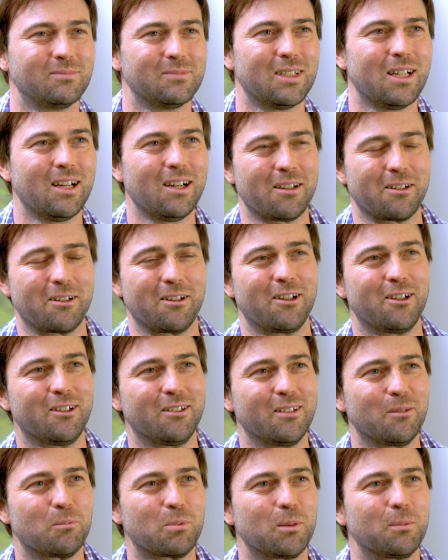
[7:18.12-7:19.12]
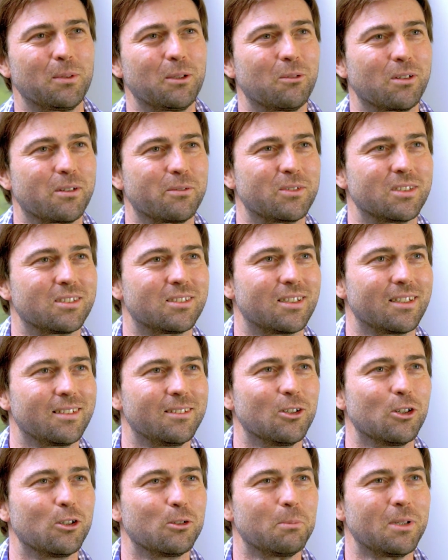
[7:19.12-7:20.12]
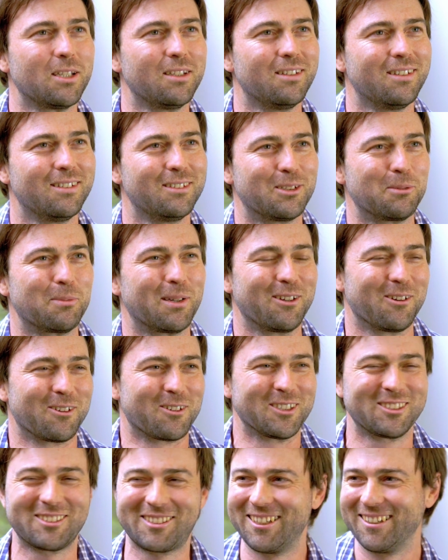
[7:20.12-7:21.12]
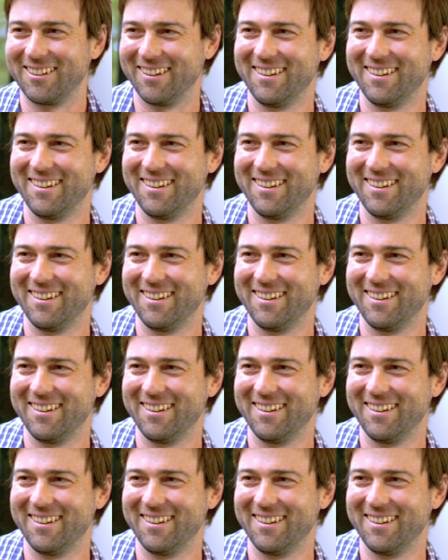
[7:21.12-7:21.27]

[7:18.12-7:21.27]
I don't know. Probably would have just ignored me, to be honest.